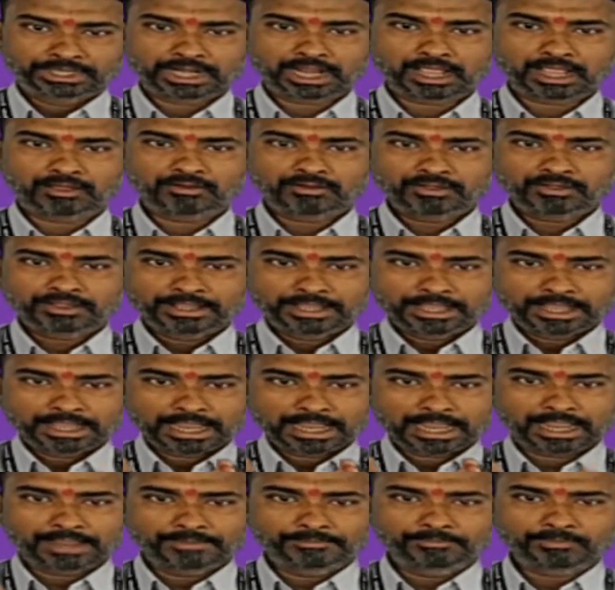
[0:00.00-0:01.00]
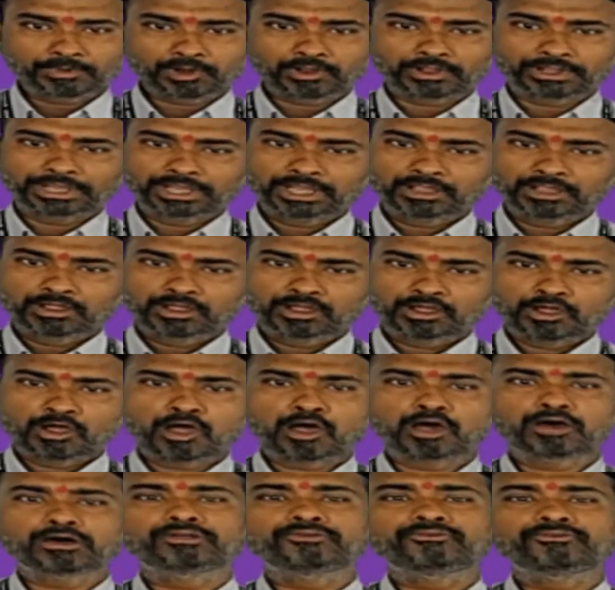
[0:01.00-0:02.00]
Now employee
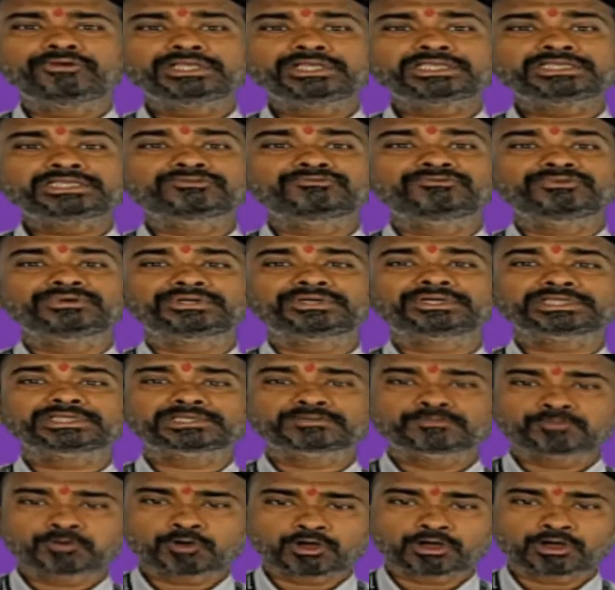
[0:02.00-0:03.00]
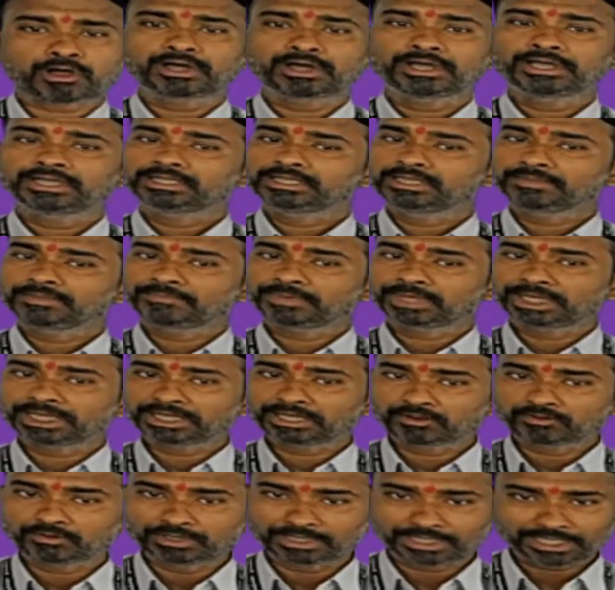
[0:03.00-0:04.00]
always works for the
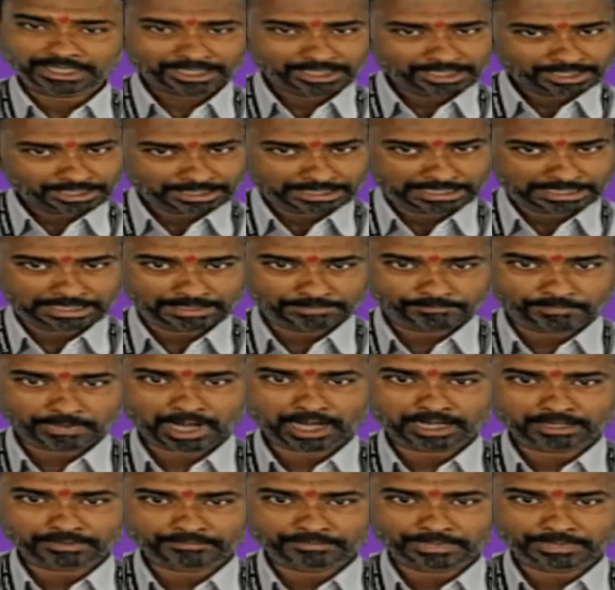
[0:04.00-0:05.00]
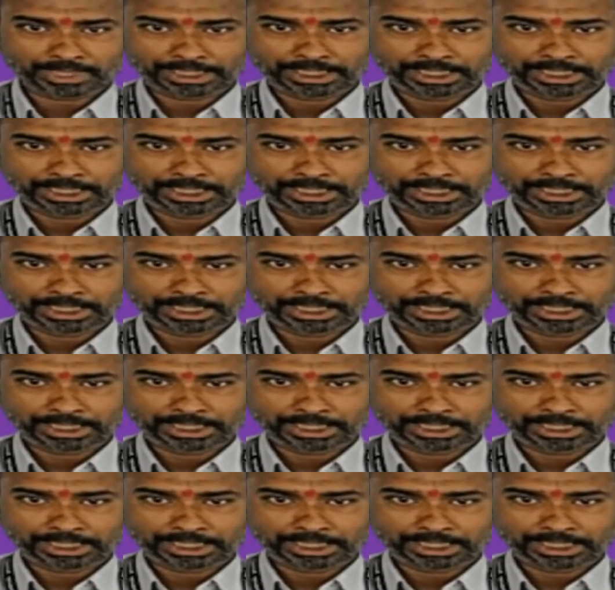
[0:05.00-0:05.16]
particular department.